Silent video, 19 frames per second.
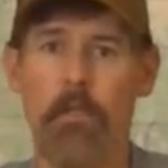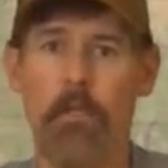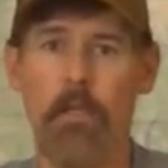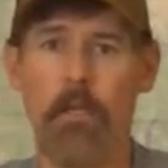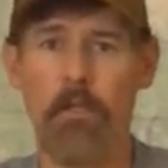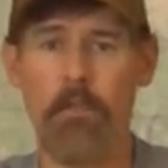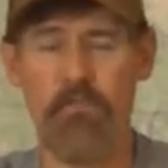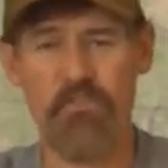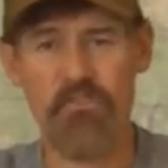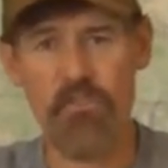
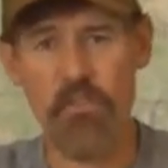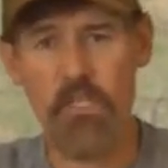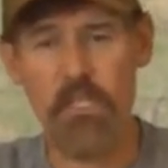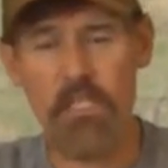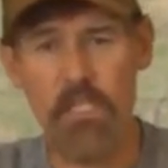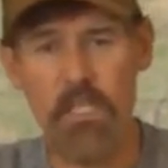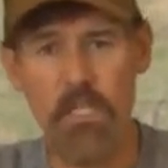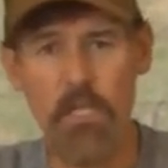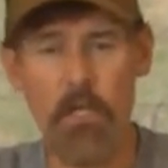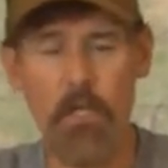and see
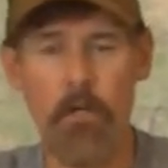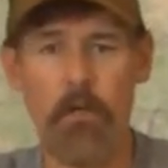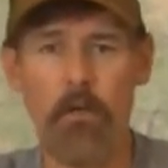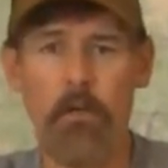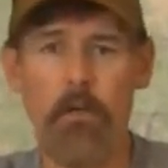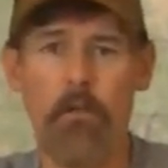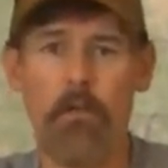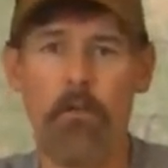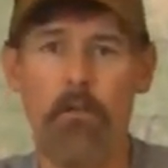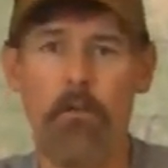
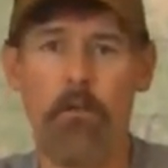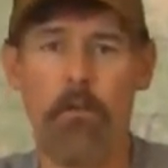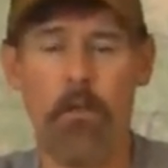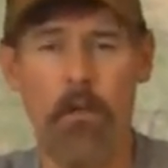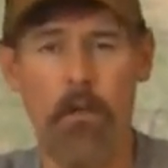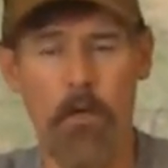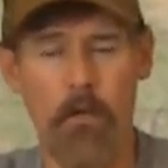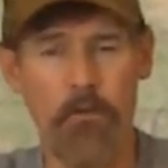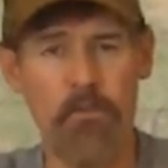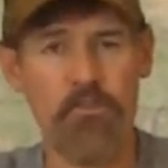deer,
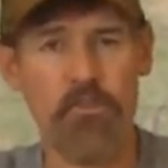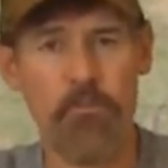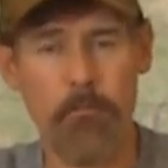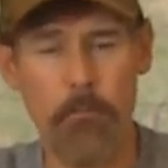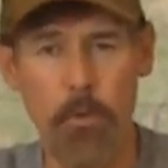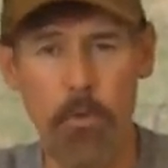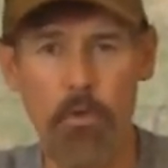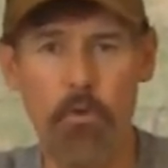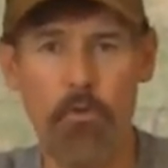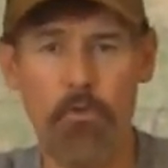
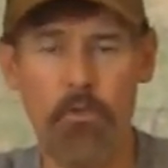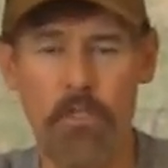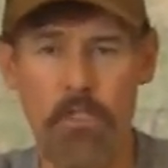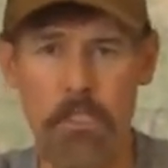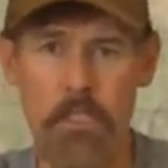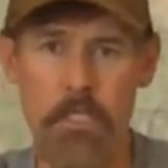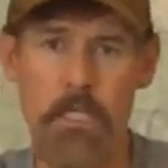unspooked